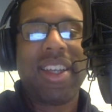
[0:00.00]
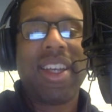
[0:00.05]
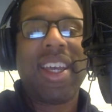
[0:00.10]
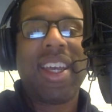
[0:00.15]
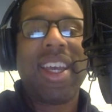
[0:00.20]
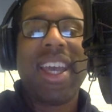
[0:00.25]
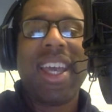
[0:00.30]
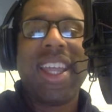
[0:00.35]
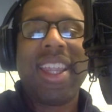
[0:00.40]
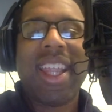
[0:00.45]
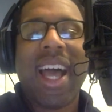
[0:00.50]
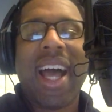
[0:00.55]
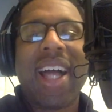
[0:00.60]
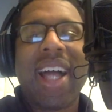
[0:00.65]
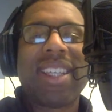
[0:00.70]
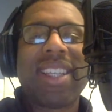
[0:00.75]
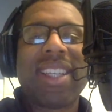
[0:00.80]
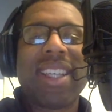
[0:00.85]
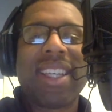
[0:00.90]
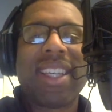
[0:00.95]
And
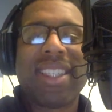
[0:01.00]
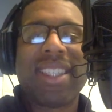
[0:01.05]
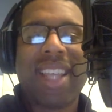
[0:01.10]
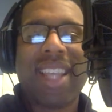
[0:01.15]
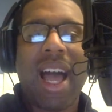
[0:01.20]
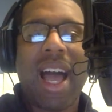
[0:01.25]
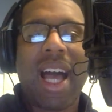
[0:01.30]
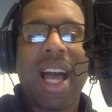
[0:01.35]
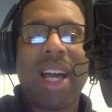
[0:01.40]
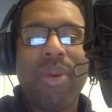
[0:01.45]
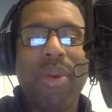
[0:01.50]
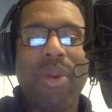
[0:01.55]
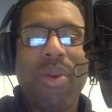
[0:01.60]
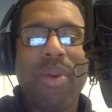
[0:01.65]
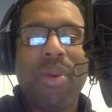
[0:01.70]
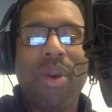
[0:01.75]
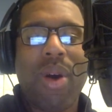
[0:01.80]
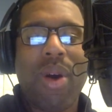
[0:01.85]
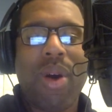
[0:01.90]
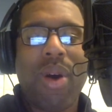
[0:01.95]
that's exactly what we
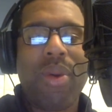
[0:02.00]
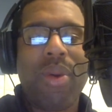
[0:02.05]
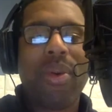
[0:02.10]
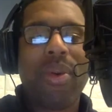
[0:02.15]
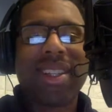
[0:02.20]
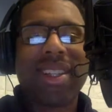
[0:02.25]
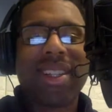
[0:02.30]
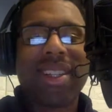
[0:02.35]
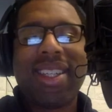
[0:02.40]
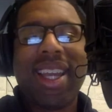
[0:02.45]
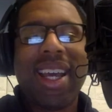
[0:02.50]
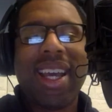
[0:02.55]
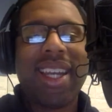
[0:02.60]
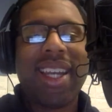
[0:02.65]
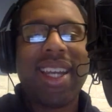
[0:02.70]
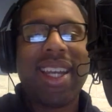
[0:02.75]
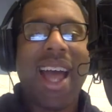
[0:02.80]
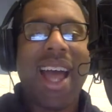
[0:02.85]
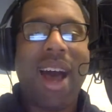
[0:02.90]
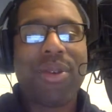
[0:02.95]
want. We want to stand
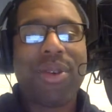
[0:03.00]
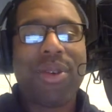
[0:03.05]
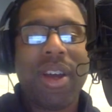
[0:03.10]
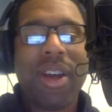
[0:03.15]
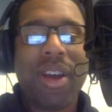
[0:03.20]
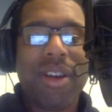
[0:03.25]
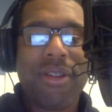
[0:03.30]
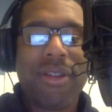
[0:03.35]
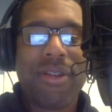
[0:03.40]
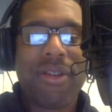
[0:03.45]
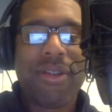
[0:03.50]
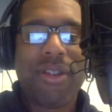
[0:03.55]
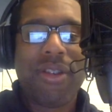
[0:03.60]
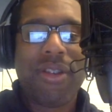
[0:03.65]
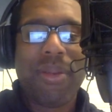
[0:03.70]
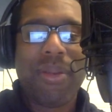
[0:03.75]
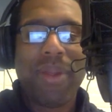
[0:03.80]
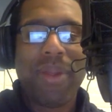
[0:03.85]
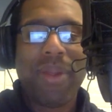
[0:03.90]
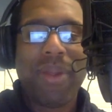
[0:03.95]
out from the
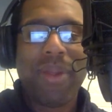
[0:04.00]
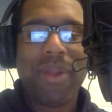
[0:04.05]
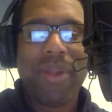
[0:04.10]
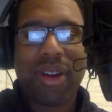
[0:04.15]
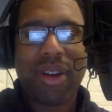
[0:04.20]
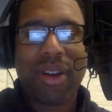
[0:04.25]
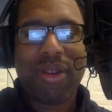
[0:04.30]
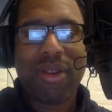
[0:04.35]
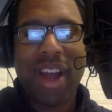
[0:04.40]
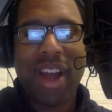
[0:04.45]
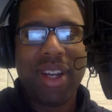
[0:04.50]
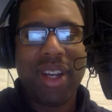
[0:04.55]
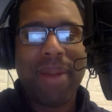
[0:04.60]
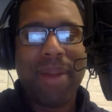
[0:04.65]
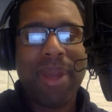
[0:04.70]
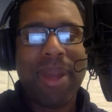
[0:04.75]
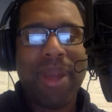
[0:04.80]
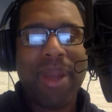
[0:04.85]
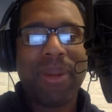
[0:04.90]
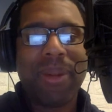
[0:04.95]
crowd and get
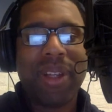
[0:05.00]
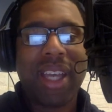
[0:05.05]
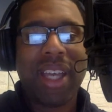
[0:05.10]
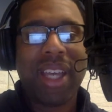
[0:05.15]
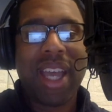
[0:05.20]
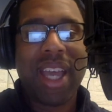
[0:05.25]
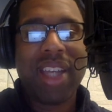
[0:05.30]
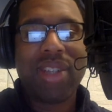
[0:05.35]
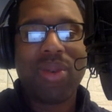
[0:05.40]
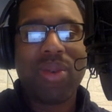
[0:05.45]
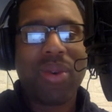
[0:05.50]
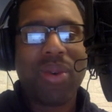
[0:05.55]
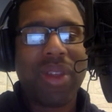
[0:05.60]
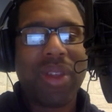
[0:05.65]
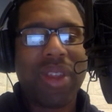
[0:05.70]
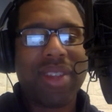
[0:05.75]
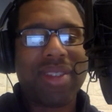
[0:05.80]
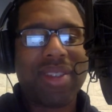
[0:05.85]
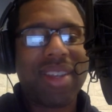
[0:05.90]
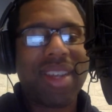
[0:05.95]
people engaging with
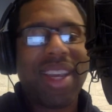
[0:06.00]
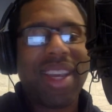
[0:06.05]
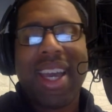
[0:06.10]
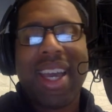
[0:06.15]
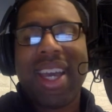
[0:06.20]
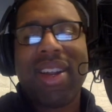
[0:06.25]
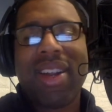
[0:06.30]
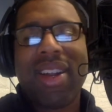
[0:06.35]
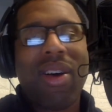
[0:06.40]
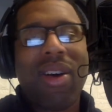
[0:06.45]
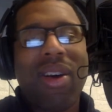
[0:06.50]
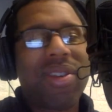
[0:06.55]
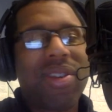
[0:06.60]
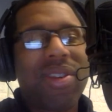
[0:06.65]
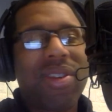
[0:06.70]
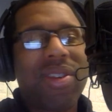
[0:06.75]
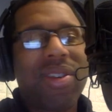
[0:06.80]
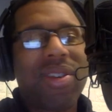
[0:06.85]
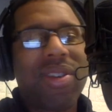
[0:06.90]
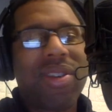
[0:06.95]
us. And also,
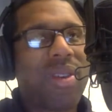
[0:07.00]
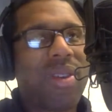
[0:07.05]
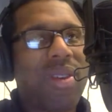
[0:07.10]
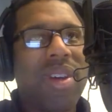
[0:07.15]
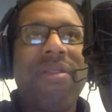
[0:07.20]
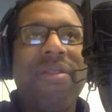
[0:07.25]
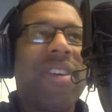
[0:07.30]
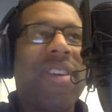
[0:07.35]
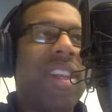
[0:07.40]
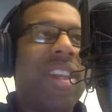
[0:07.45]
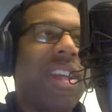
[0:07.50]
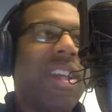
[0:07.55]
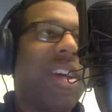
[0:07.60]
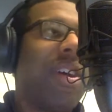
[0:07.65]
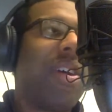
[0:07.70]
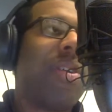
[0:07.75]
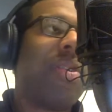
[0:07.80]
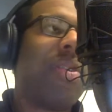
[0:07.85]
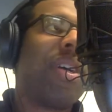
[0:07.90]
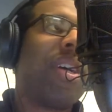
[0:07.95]

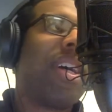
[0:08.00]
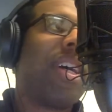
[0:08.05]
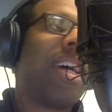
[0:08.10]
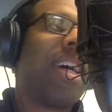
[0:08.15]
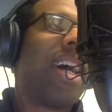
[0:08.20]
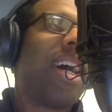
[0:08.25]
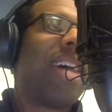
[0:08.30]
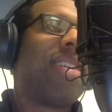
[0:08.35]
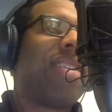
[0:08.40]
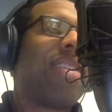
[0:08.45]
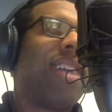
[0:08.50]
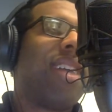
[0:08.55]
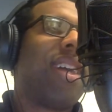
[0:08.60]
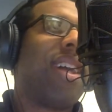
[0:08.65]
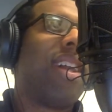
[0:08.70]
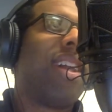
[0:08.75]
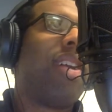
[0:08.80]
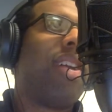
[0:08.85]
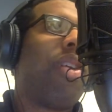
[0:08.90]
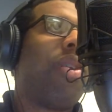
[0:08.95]
video has
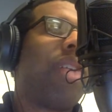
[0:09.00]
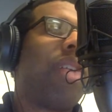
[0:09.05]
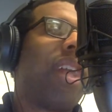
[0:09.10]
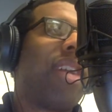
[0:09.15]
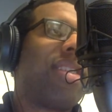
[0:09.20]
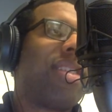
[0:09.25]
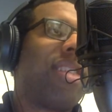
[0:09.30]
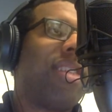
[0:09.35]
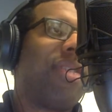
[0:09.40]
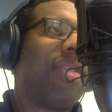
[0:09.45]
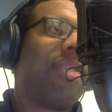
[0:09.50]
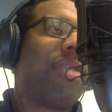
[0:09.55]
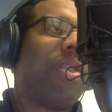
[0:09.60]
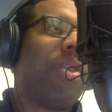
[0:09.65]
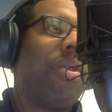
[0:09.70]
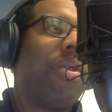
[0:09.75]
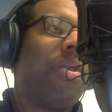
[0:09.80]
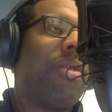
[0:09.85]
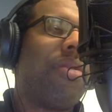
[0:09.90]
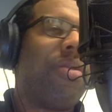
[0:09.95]
a whole lot of stuff
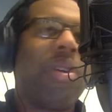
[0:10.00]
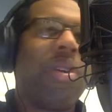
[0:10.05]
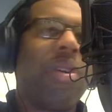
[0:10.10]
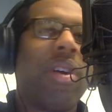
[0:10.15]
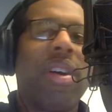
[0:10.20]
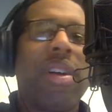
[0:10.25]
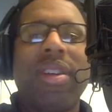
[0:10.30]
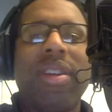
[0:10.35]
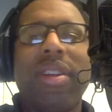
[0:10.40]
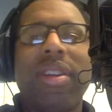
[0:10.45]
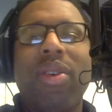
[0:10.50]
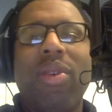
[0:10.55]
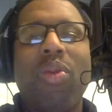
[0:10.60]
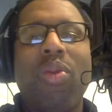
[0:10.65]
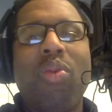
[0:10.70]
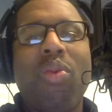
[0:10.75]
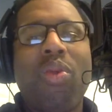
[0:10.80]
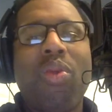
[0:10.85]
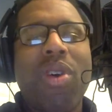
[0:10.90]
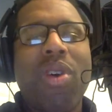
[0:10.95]
going for it.
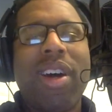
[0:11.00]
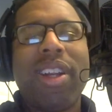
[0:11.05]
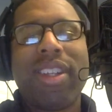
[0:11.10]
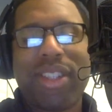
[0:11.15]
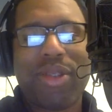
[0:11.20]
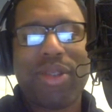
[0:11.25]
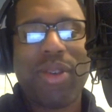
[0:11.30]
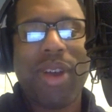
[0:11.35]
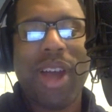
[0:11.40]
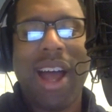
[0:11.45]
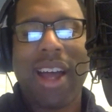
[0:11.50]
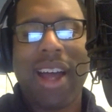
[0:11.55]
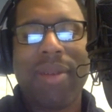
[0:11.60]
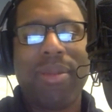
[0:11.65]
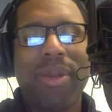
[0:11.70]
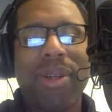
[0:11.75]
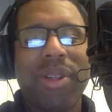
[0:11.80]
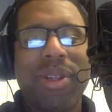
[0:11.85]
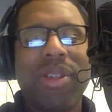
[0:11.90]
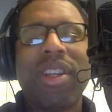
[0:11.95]
One, it's
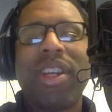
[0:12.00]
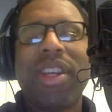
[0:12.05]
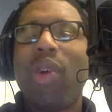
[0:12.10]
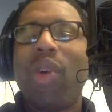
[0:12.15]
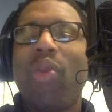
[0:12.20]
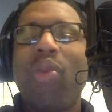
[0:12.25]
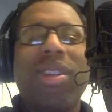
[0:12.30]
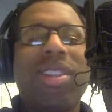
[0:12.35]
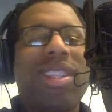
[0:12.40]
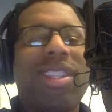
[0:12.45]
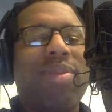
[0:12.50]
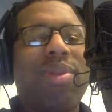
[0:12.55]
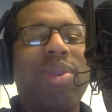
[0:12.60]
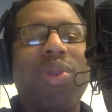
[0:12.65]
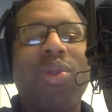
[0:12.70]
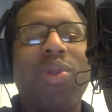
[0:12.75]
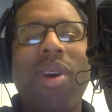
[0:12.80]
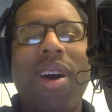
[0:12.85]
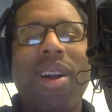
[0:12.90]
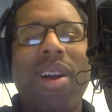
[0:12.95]
trackable. When someone
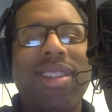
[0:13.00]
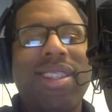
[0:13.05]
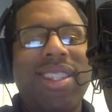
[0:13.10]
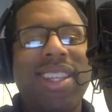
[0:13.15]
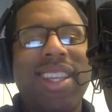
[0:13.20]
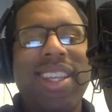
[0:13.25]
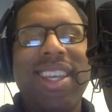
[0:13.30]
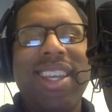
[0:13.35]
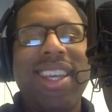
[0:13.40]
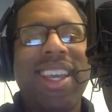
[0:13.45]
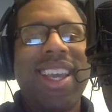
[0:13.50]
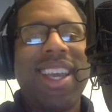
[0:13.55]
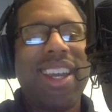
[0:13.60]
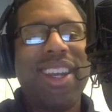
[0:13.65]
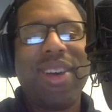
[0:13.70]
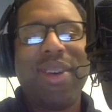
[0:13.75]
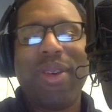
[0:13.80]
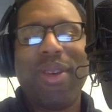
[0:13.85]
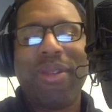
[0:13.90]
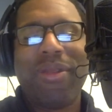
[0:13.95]
watches it, you get
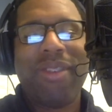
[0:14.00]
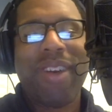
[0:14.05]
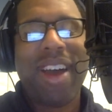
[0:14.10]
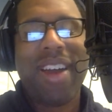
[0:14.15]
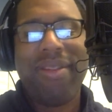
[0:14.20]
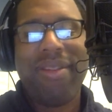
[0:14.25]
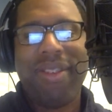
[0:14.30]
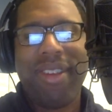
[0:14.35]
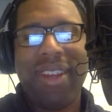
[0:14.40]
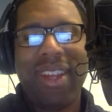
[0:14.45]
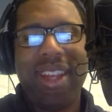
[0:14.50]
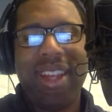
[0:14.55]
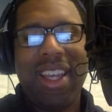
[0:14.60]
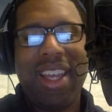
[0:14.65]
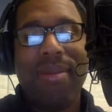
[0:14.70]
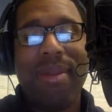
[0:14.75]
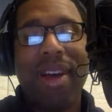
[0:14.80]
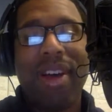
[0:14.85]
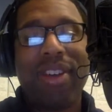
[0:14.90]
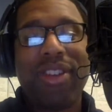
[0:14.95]
notified via
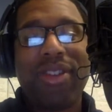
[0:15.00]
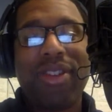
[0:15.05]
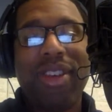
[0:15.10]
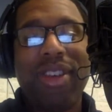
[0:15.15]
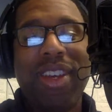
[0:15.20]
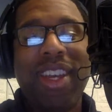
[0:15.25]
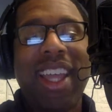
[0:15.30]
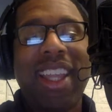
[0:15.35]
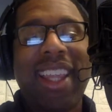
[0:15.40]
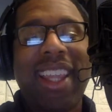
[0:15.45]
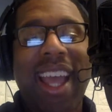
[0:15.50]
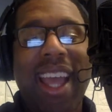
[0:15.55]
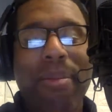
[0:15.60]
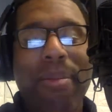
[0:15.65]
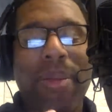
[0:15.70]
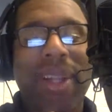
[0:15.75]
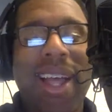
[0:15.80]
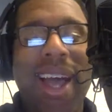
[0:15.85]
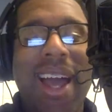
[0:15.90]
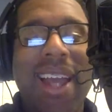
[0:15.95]
email. So you get that
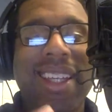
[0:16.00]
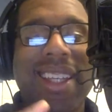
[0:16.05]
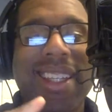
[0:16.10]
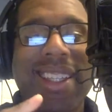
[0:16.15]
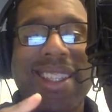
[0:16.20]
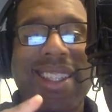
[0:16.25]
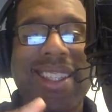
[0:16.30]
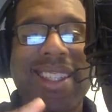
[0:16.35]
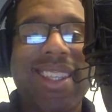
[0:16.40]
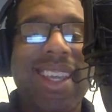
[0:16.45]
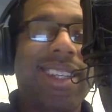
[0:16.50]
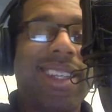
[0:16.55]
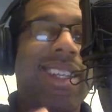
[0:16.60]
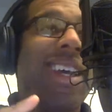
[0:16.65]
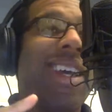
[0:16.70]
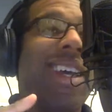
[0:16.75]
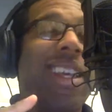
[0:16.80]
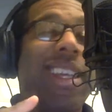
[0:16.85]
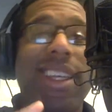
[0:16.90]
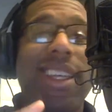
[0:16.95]
implied consent.
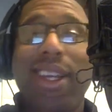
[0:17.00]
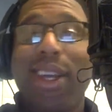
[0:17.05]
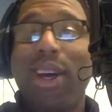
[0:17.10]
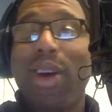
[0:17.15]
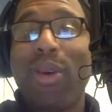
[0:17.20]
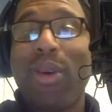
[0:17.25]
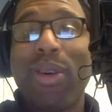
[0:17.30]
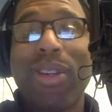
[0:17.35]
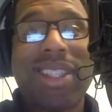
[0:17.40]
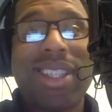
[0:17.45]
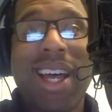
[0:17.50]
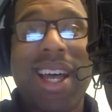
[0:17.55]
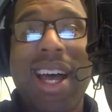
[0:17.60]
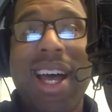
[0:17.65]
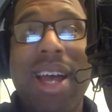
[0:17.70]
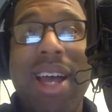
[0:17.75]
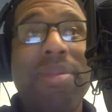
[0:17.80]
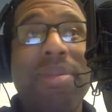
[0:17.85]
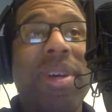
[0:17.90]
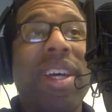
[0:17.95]
You know it's
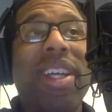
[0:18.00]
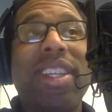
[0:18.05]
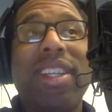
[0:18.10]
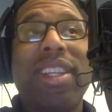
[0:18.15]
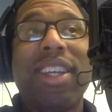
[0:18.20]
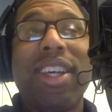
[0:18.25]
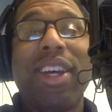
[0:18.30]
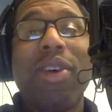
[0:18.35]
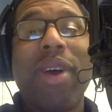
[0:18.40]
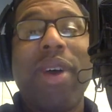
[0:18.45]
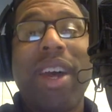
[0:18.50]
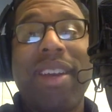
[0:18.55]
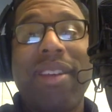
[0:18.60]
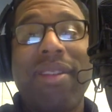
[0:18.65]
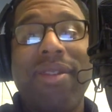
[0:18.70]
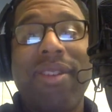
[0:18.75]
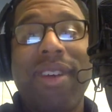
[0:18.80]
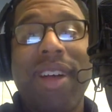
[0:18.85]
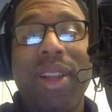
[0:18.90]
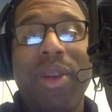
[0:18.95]
time to go ahead and
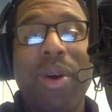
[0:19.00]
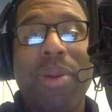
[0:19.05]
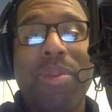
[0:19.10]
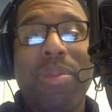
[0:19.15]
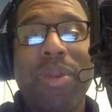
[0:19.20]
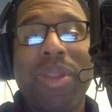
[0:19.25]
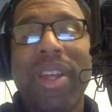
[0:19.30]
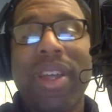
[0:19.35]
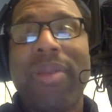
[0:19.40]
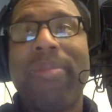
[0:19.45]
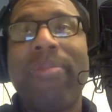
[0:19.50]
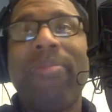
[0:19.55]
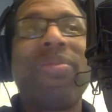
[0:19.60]
follow up with them.